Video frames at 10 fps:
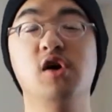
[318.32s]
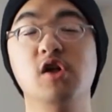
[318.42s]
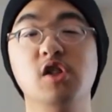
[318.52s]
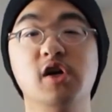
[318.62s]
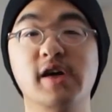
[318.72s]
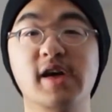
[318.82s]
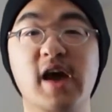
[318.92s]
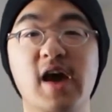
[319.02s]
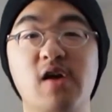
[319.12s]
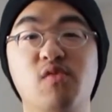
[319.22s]
are looking
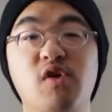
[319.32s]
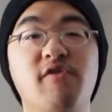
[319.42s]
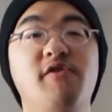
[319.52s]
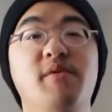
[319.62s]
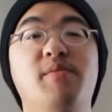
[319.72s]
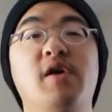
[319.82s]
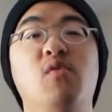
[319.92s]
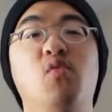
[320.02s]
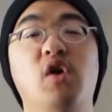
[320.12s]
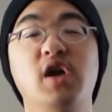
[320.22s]
at roughly
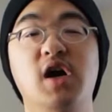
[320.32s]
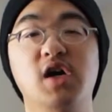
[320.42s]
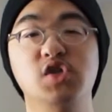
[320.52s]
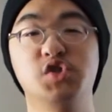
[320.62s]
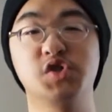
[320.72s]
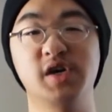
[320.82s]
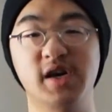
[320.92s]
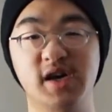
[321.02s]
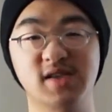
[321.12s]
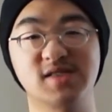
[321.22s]
about
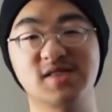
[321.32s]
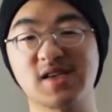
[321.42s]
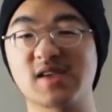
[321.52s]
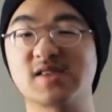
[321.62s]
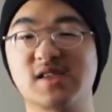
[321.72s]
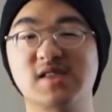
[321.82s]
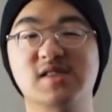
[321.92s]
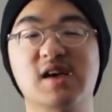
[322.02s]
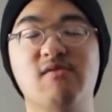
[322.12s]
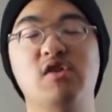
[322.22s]

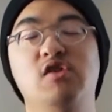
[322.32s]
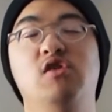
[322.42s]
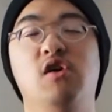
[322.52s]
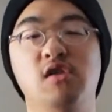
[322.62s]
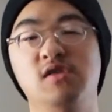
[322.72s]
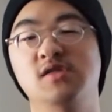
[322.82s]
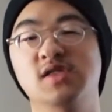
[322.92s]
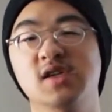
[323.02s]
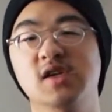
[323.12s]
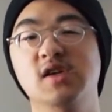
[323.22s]

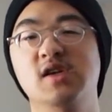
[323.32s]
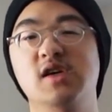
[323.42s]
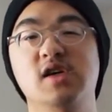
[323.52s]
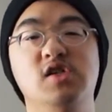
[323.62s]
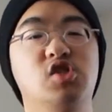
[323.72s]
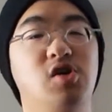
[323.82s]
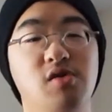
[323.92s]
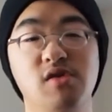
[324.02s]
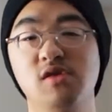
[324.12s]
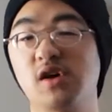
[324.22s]
$167 in
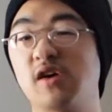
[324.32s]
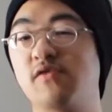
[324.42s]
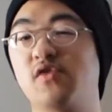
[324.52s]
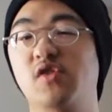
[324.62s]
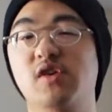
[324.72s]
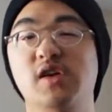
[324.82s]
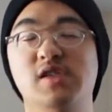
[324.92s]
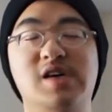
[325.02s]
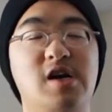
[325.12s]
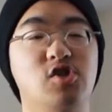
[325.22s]
total of your
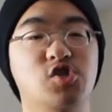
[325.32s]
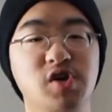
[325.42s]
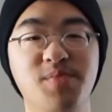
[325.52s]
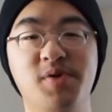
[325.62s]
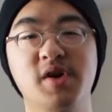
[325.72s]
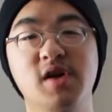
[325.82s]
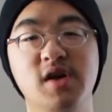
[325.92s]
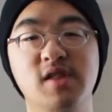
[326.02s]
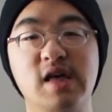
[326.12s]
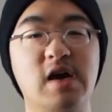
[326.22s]
entire trip
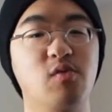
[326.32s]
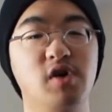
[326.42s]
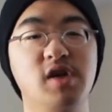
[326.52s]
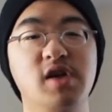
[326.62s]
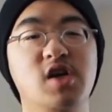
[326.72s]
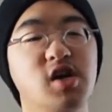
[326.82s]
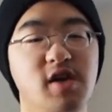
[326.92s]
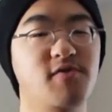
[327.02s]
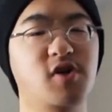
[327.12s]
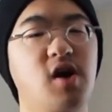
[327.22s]
that would could
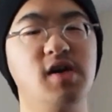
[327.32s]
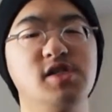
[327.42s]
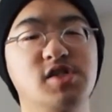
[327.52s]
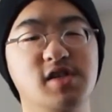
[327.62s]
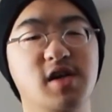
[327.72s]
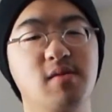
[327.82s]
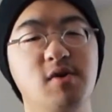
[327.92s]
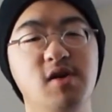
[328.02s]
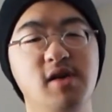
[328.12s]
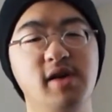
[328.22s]
have gone to the
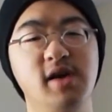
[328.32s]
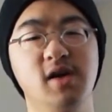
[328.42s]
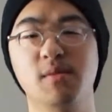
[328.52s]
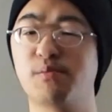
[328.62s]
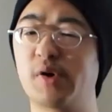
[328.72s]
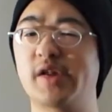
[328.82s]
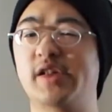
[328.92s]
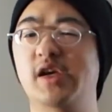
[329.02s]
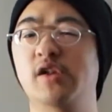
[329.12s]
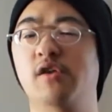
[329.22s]
community but
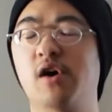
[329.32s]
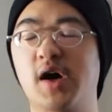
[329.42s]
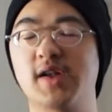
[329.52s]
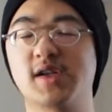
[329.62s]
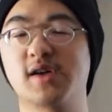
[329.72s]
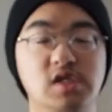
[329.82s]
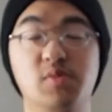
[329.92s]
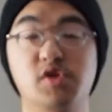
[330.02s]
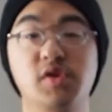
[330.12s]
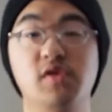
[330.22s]
did not. So
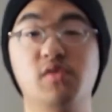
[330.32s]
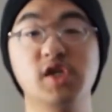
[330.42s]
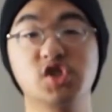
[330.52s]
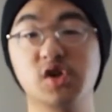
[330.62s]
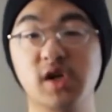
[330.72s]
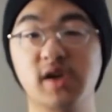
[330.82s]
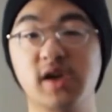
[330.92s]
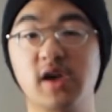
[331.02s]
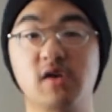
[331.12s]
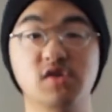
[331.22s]
between the restaurant
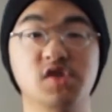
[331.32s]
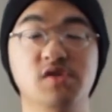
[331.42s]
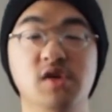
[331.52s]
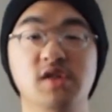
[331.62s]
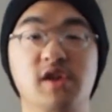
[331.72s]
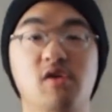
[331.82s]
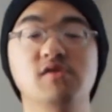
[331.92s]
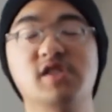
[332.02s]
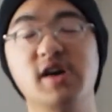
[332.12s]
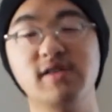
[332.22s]
and also the
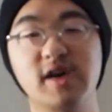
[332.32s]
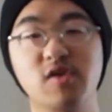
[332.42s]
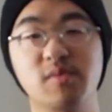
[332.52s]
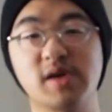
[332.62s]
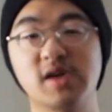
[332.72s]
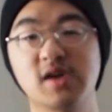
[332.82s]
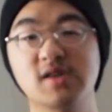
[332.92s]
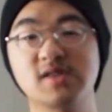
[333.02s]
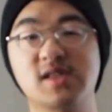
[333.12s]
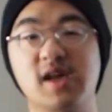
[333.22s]
hotel that you'll be
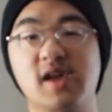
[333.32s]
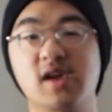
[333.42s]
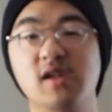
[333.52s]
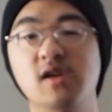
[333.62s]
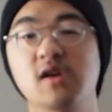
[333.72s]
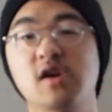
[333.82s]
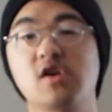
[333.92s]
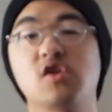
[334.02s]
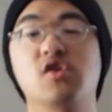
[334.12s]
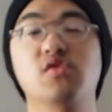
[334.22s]
staying in,
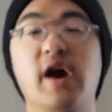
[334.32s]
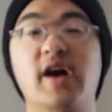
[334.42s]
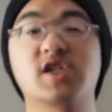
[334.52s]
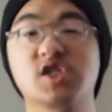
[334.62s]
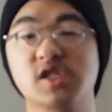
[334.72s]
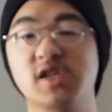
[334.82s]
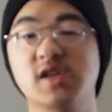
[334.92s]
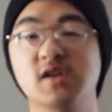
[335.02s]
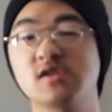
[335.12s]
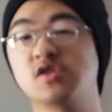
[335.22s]
you
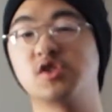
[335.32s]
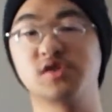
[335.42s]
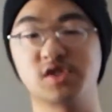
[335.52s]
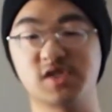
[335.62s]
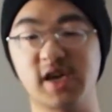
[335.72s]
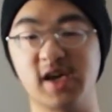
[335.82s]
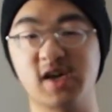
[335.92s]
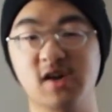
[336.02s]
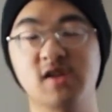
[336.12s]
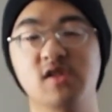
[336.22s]
actually choose to
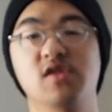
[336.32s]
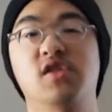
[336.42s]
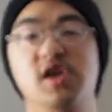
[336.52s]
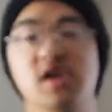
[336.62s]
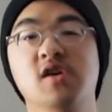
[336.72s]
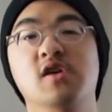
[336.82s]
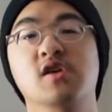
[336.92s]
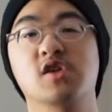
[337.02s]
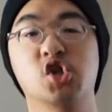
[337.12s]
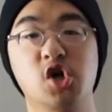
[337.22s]
take the
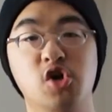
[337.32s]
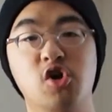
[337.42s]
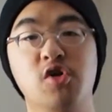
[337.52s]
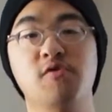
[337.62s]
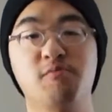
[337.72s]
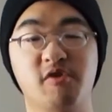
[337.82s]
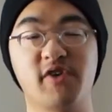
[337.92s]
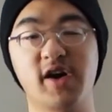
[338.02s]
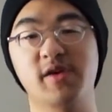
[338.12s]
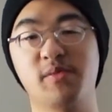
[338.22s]
charter
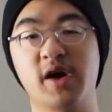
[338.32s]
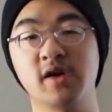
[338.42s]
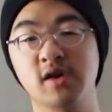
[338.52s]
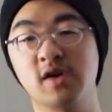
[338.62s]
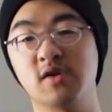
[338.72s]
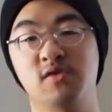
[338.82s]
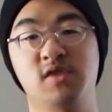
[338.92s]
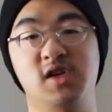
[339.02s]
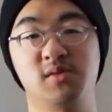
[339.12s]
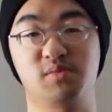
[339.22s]
provided by
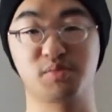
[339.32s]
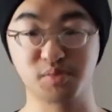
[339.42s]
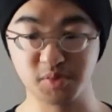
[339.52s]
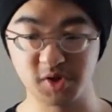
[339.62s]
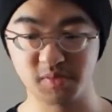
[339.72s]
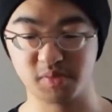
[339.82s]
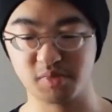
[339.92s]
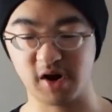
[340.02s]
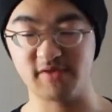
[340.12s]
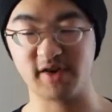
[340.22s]
the
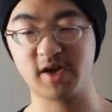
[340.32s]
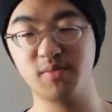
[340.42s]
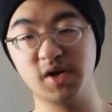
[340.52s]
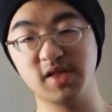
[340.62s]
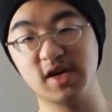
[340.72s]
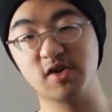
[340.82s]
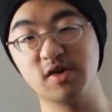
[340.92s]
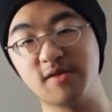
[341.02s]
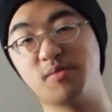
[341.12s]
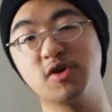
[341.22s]
private company that you have